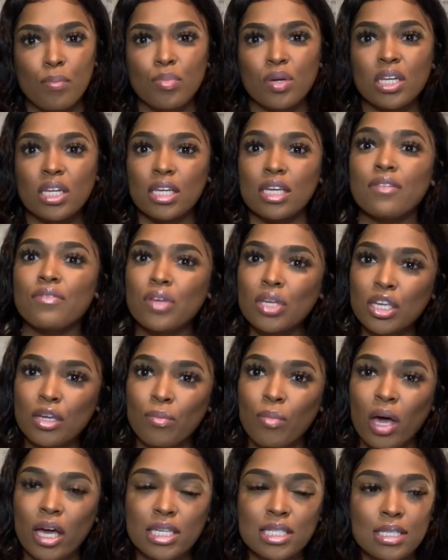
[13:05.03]
believing
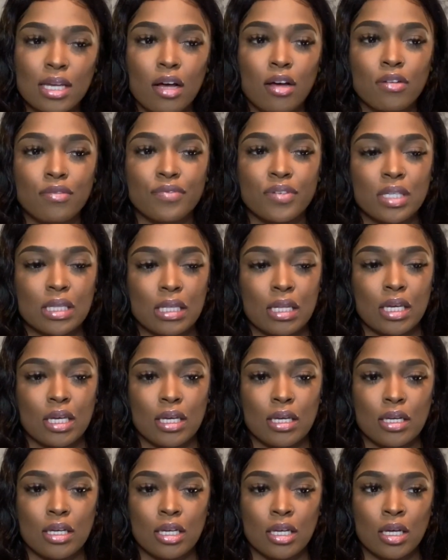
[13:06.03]
in myself and
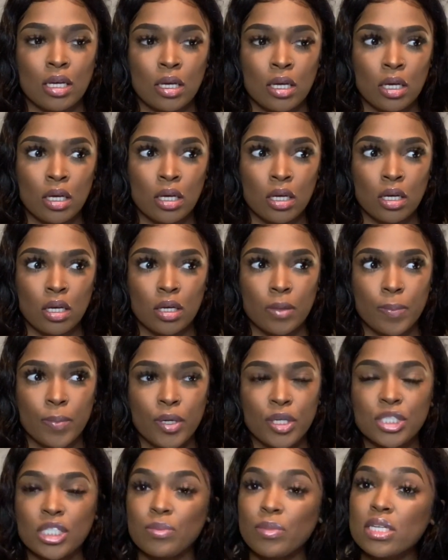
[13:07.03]
like
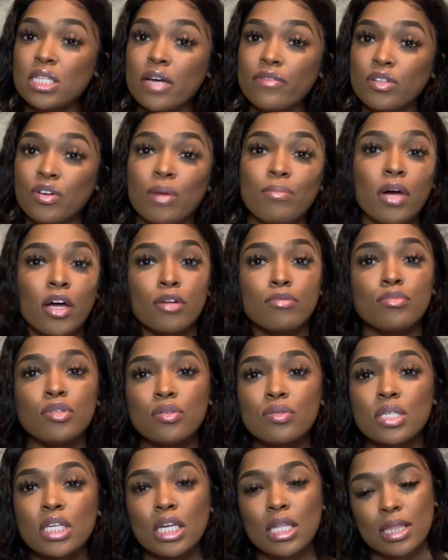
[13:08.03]
pushing myself to write my own
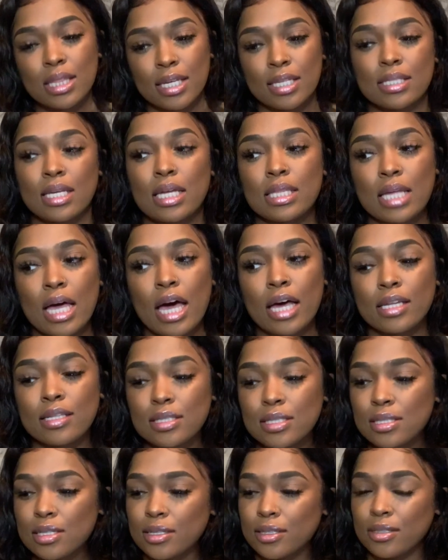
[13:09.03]
music and things like that
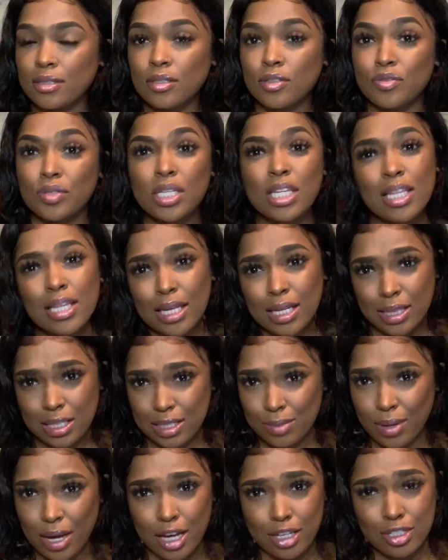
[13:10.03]
until really like
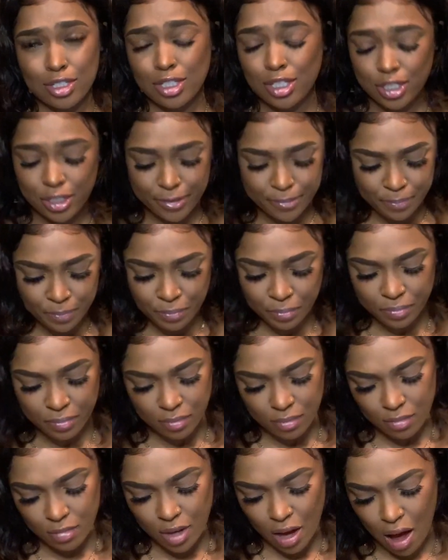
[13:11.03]
this past year.
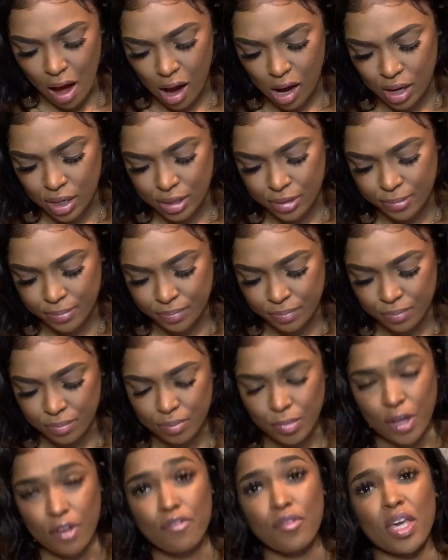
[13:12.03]

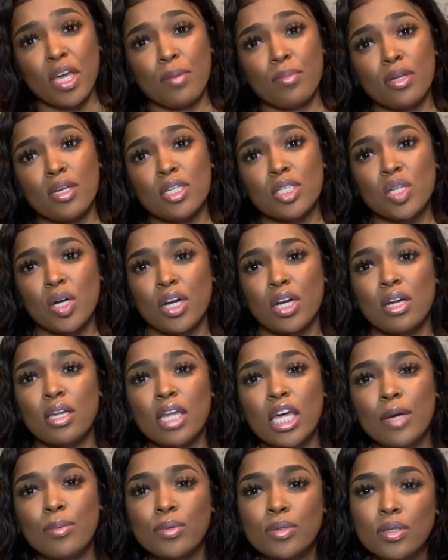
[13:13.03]
My family started a
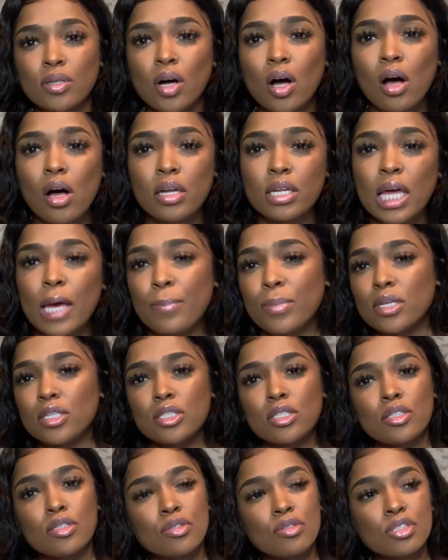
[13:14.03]
label called Epic
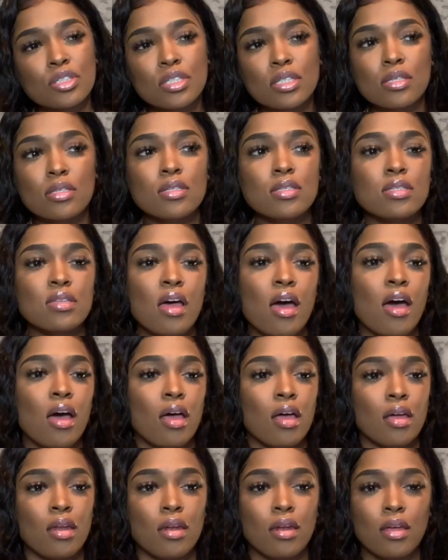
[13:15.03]
Solutions,
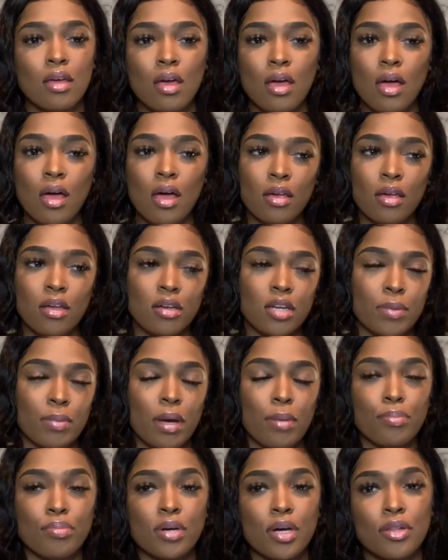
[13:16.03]
and
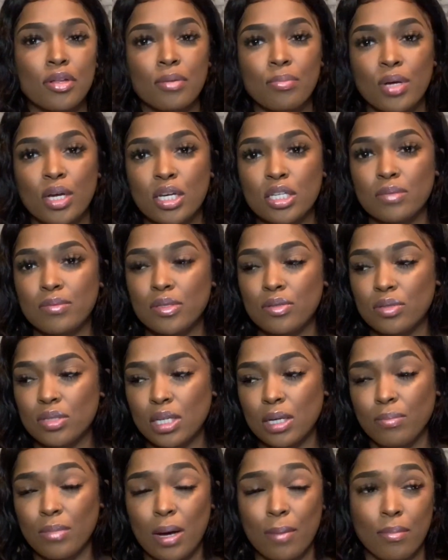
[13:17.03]
my brother makes
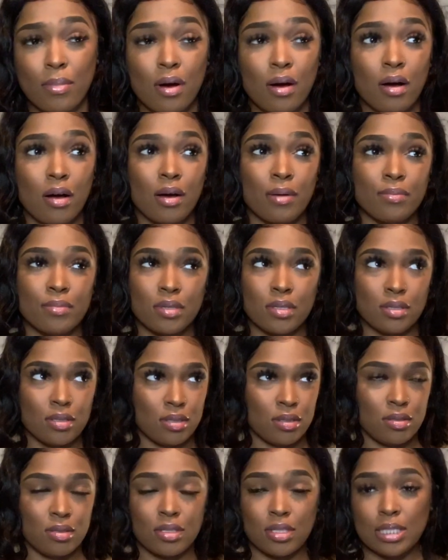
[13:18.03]
music, my mom
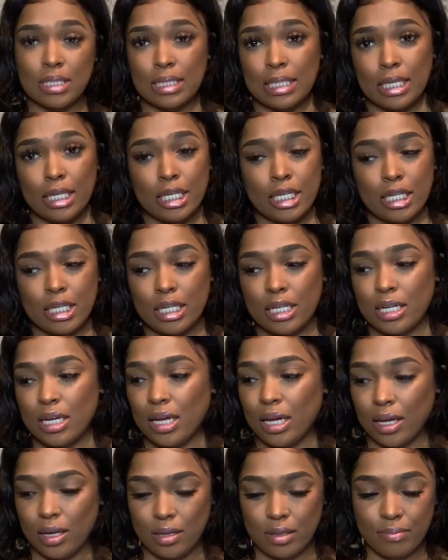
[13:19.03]
is a singer,
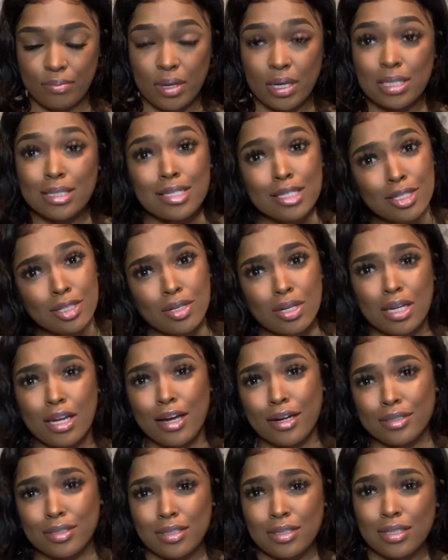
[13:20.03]
and my sister can
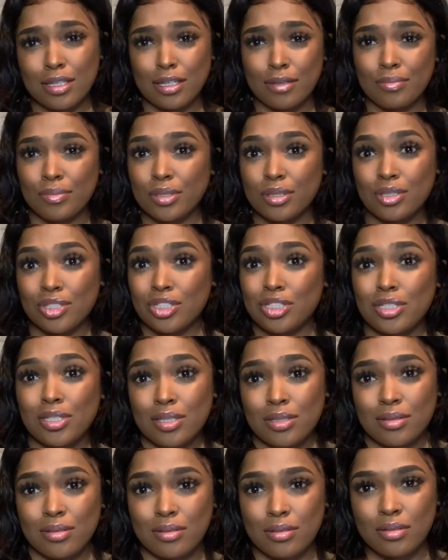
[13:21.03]
actually sing, but she
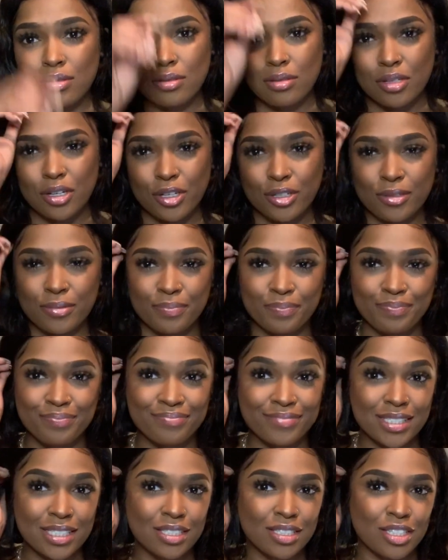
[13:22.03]
doesn't,
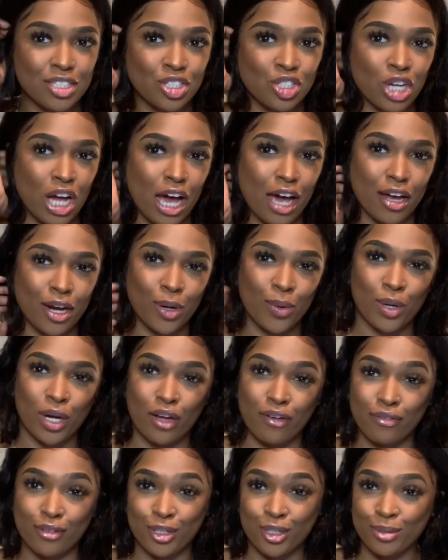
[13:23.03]
she's shy or
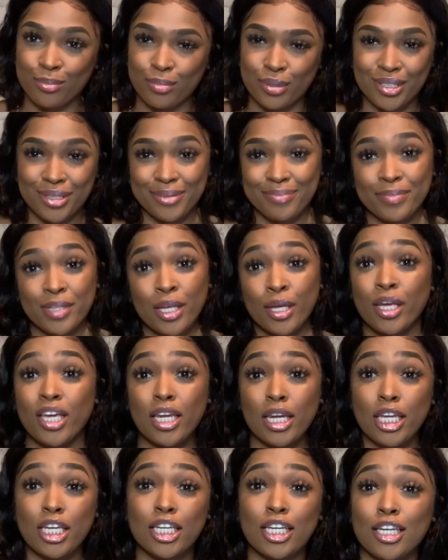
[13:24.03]
whatever. But
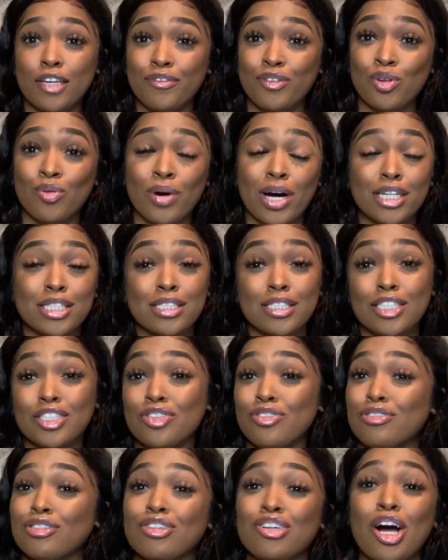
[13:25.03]
Nia, if you're watching this,
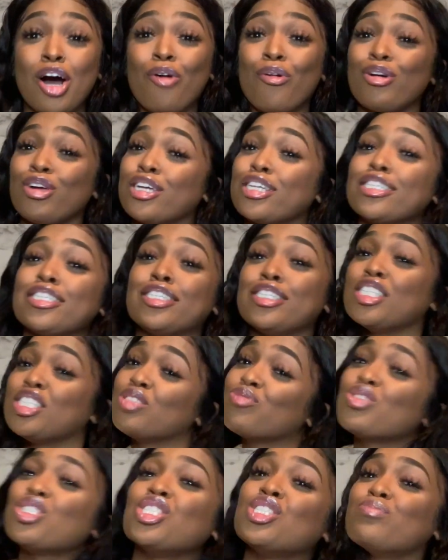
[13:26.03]
you need to go ahead and
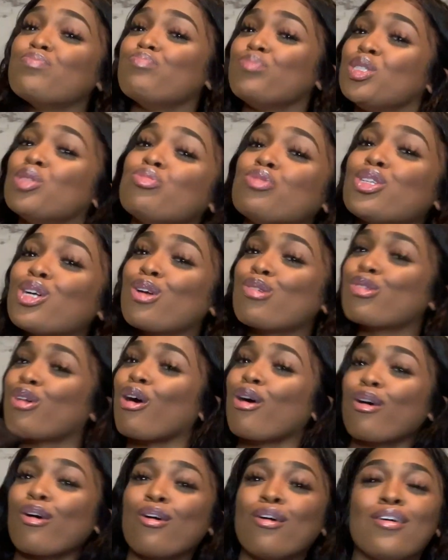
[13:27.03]
get to the music,
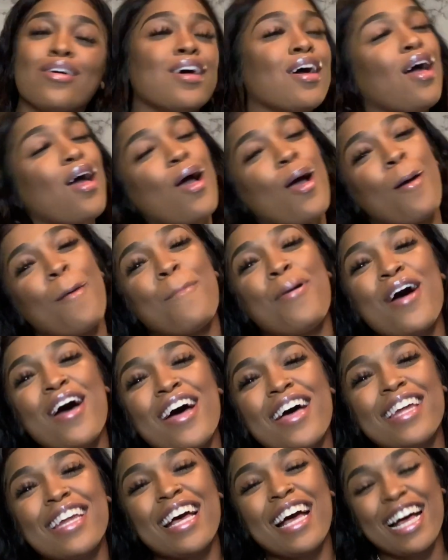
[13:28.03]
girl.
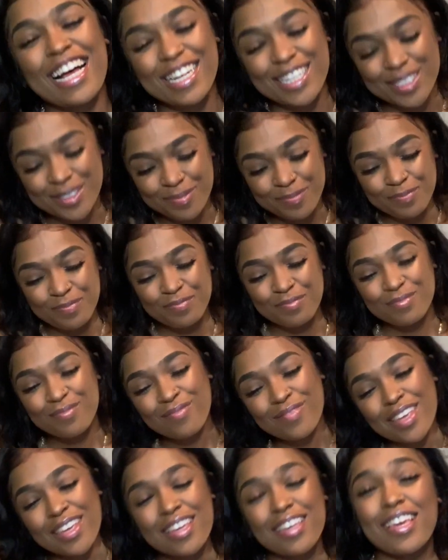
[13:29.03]
But
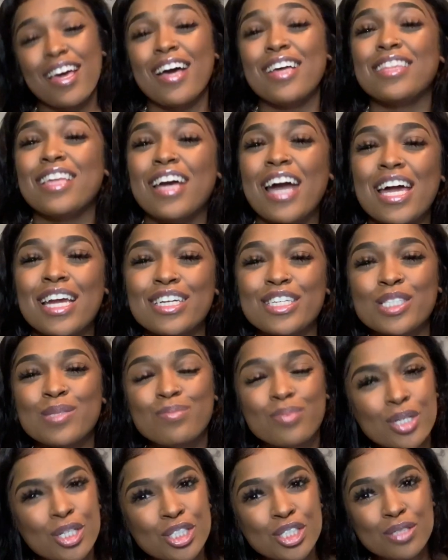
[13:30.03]
yeah, they kind of
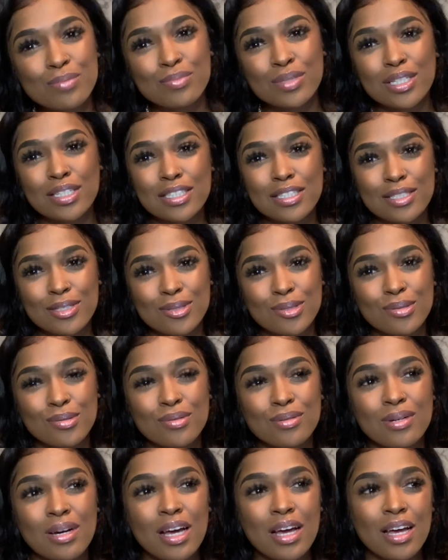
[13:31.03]
just pushed me
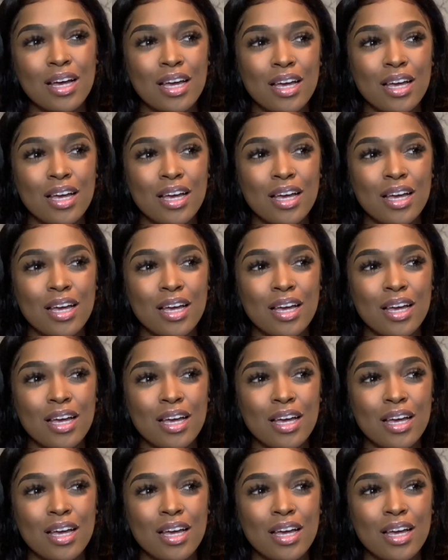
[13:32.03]
to,